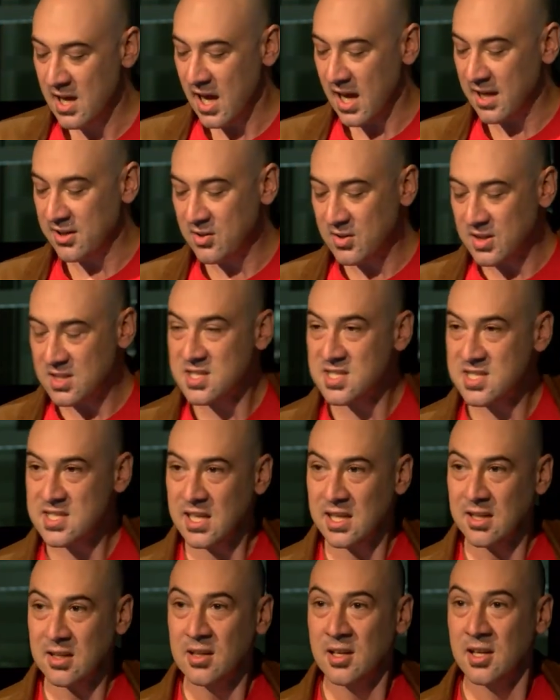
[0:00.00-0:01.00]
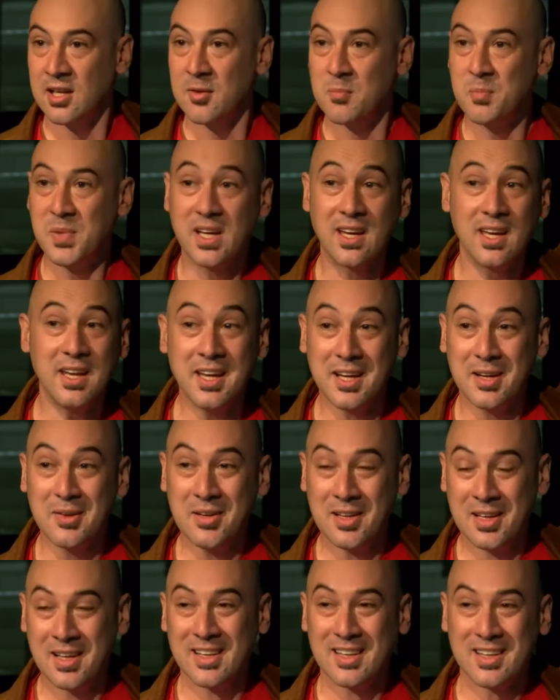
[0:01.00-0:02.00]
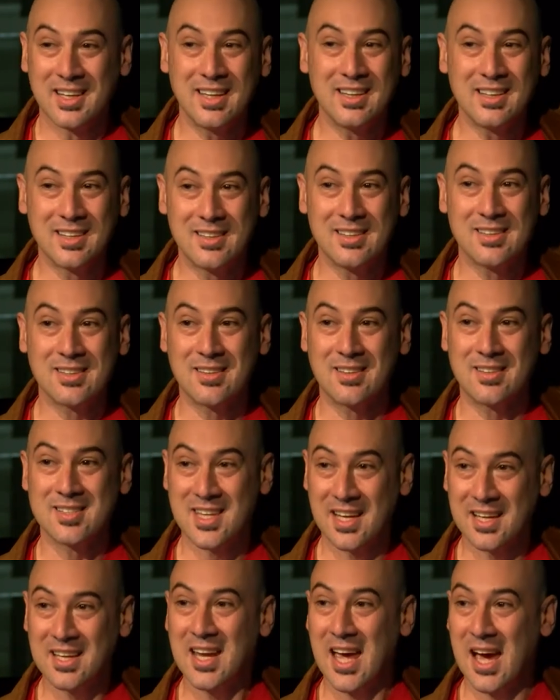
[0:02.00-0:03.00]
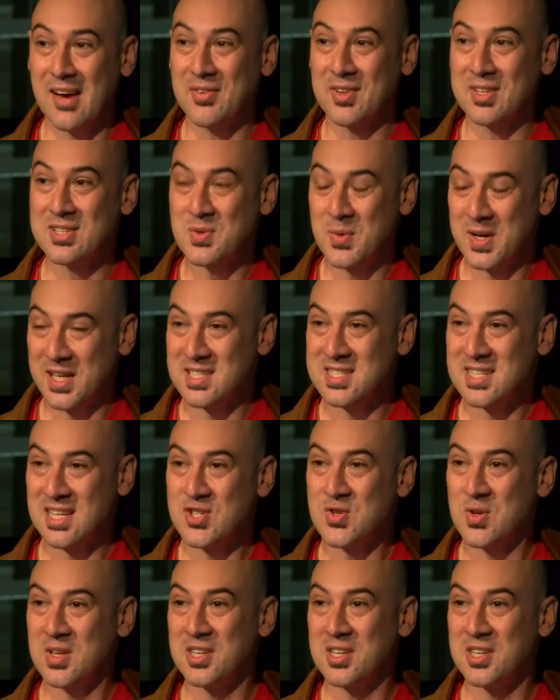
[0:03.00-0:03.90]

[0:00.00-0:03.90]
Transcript: And you can see, beginning in the second half of the 20th century,